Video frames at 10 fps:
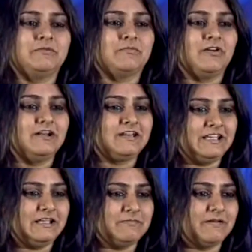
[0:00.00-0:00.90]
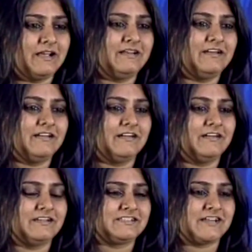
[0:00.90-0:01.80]
the Endemol team and
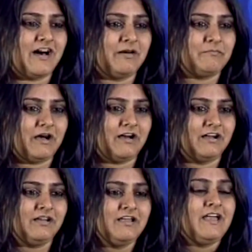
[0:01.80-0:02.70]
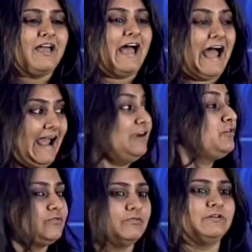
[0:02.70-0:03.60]
Star Ma
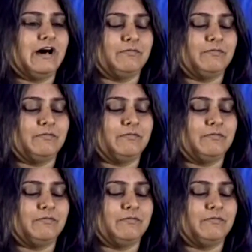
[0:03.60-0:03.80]
and to